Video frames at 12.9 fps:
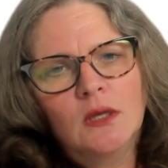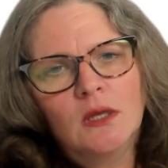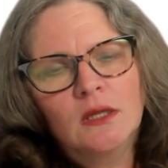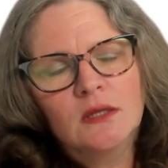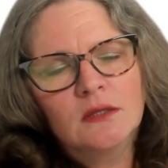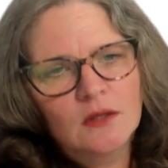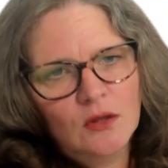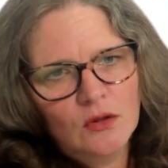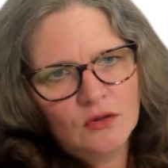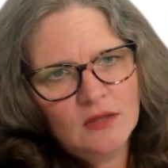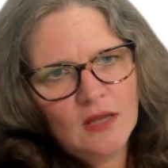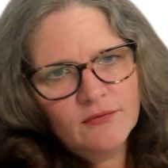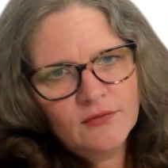it
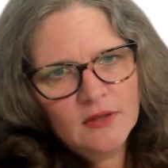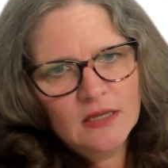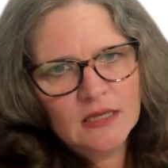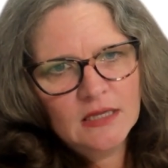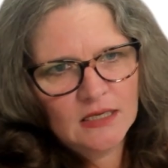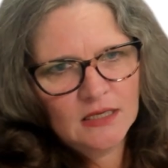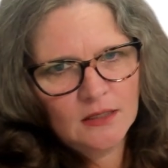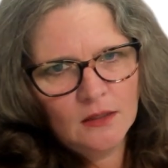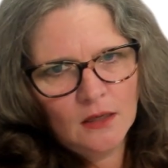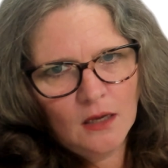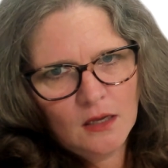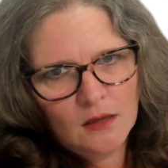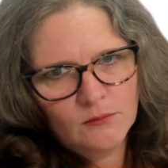definitely,
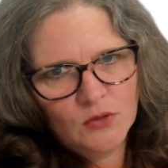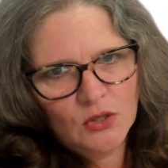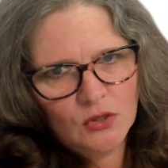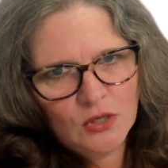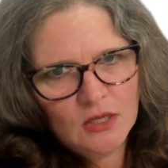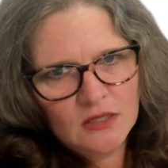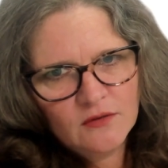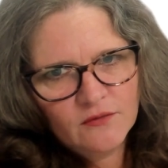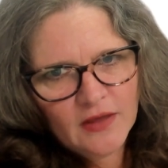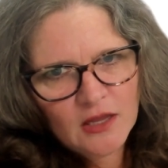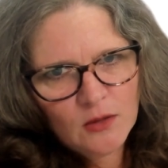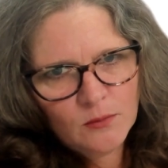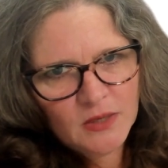you can
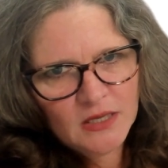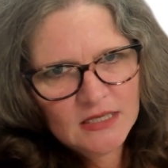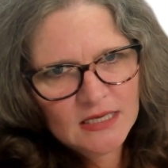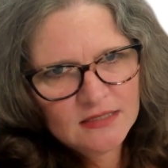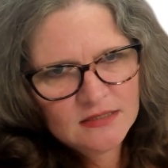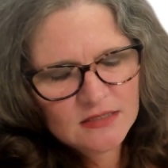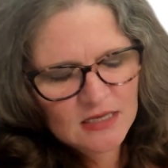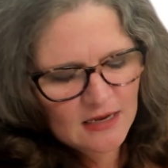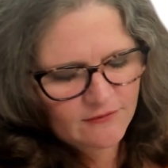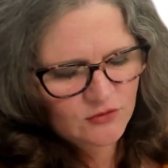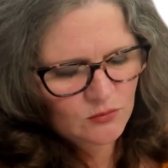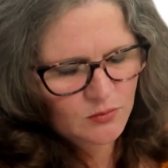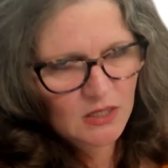develop PTSD
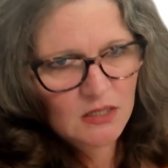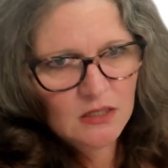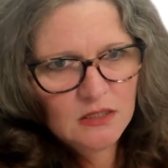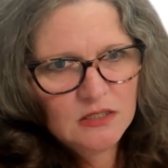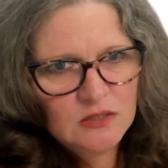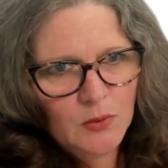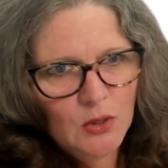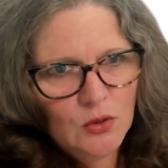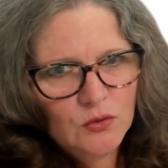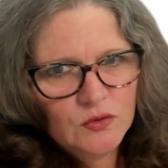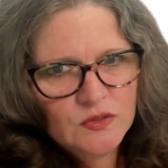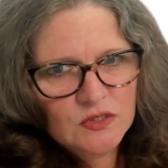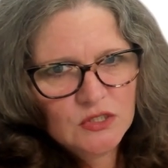after being
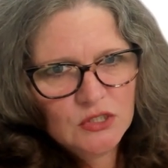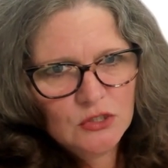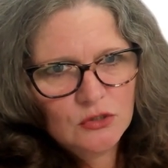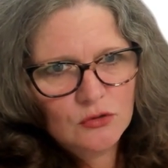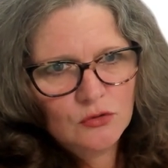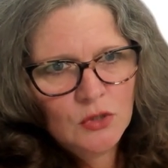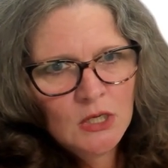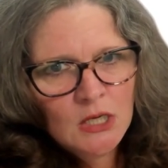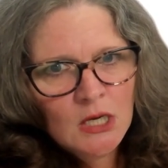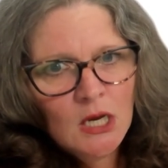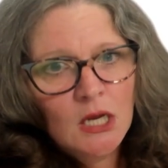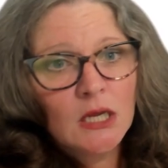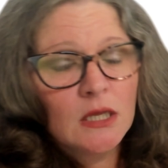exposed to
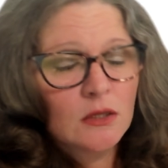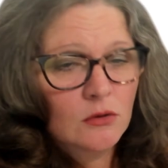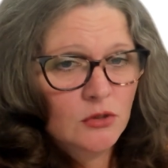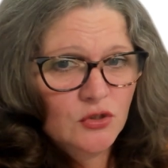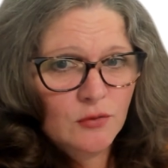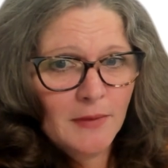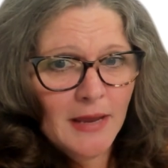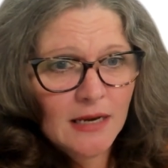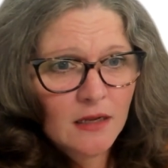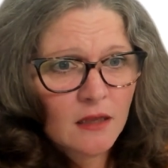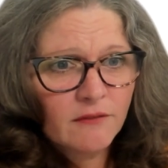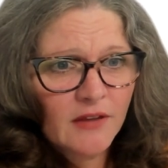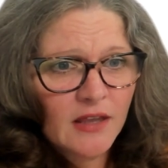either a
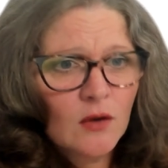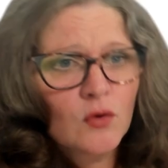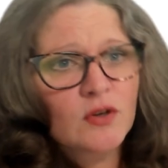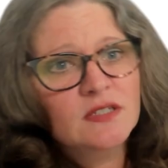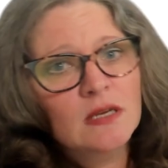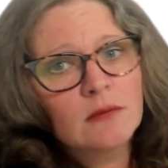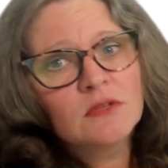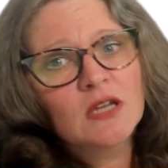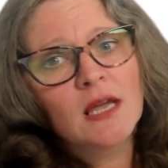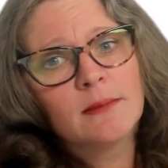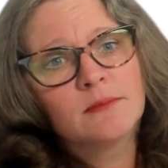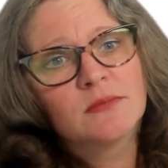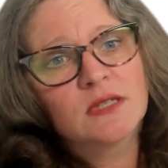traumatic event or
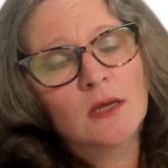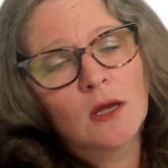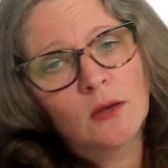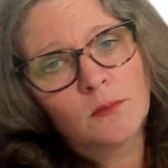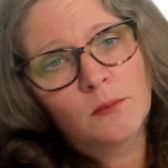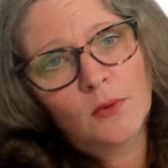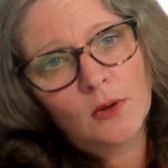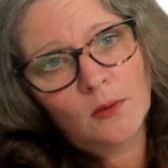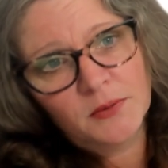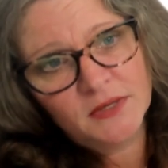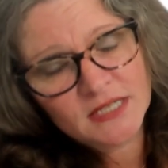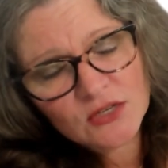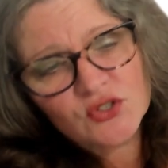sometimes a
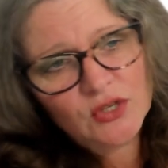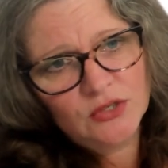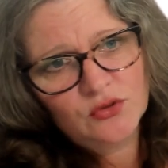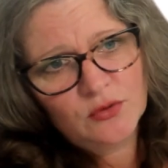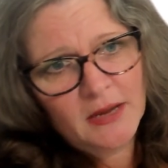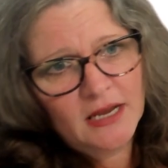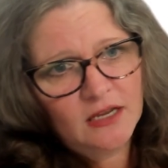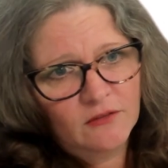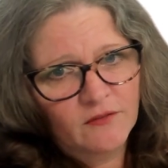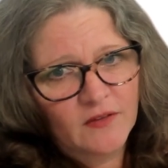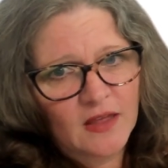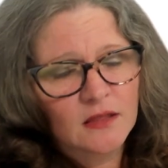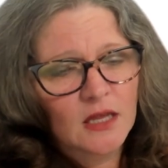potentially traumatic
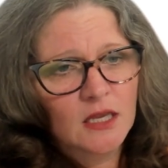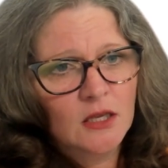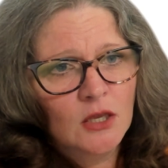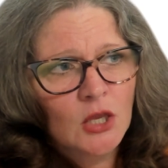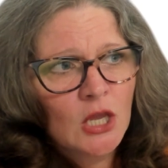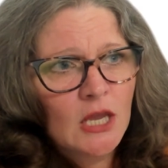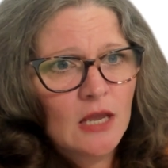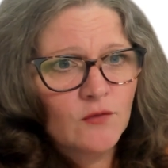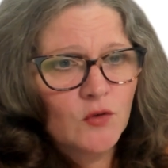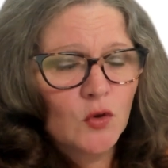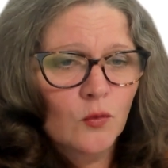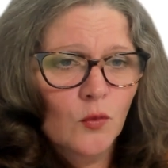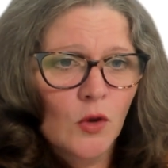event. Like if
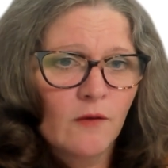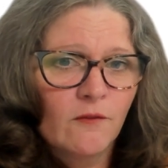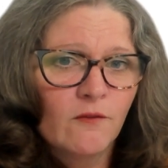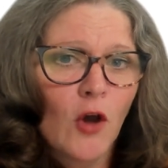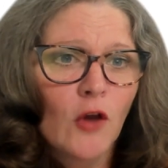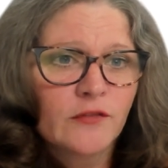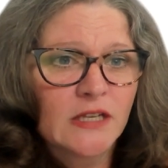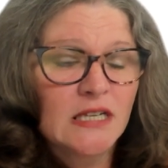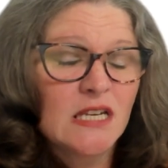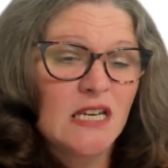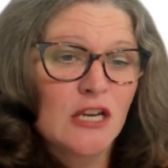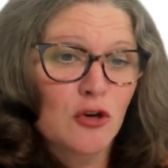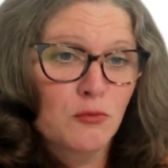you're involved in a
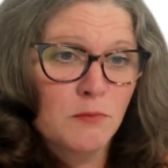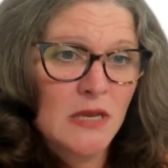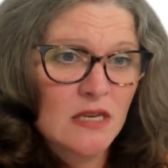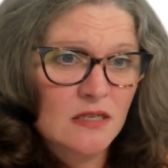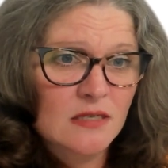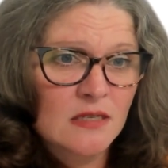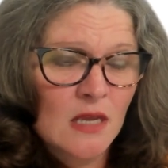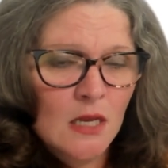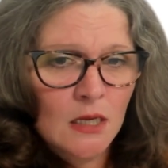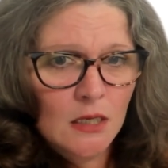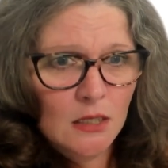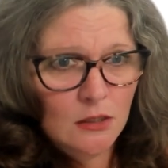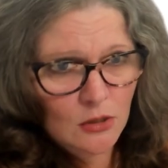near miss,
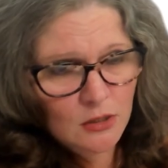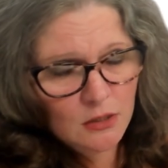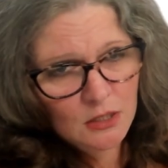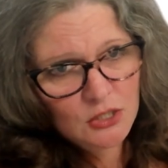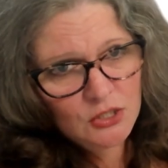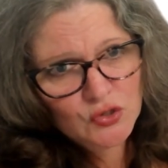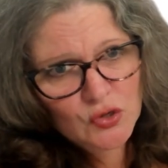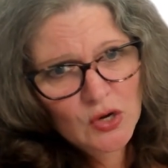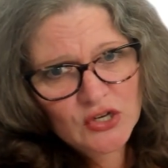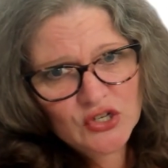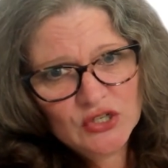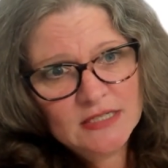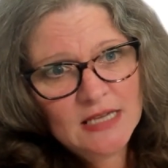either on a
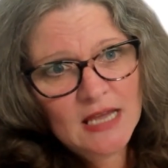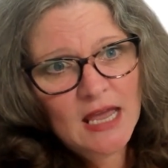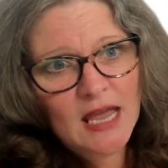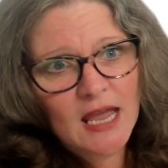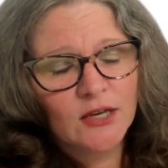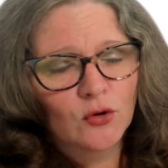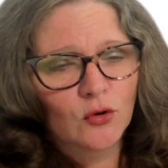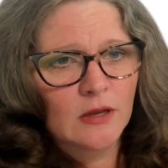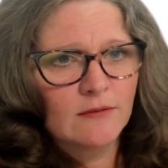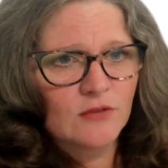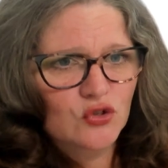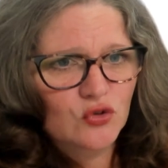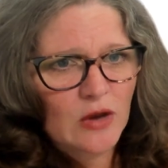construction site or
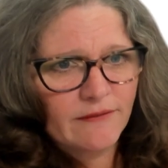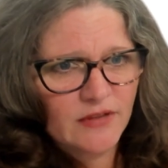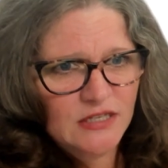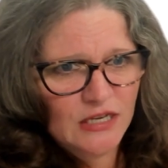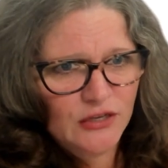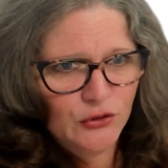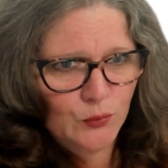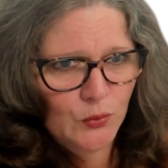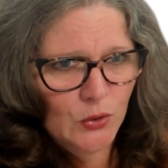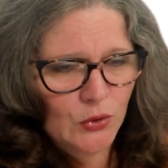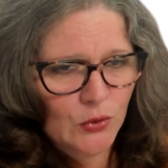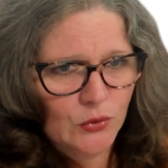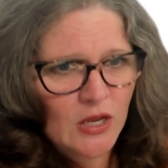even driving down the
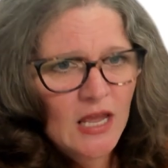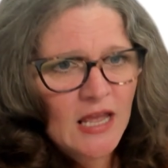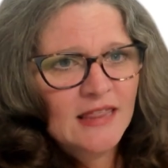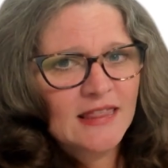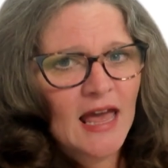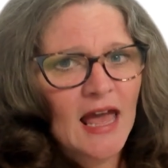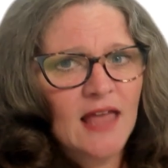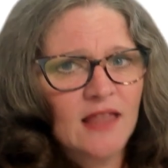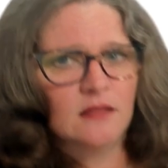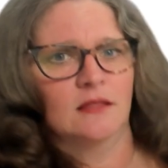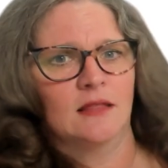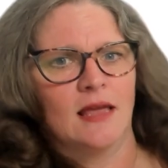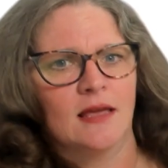road, that
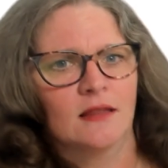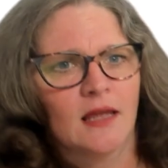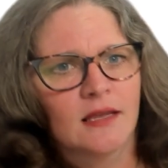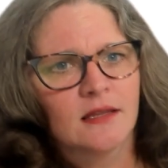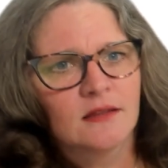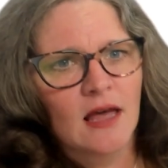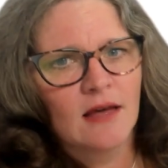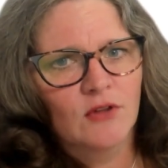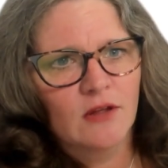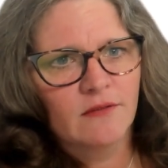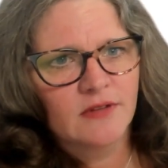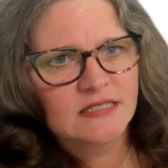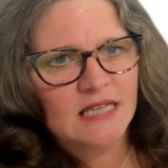like level
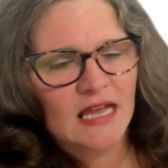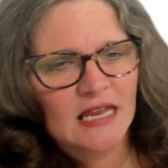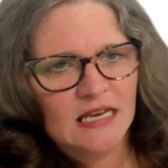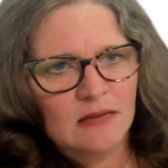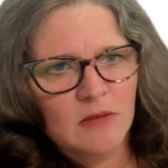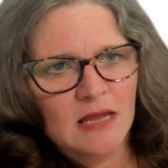of anxiety,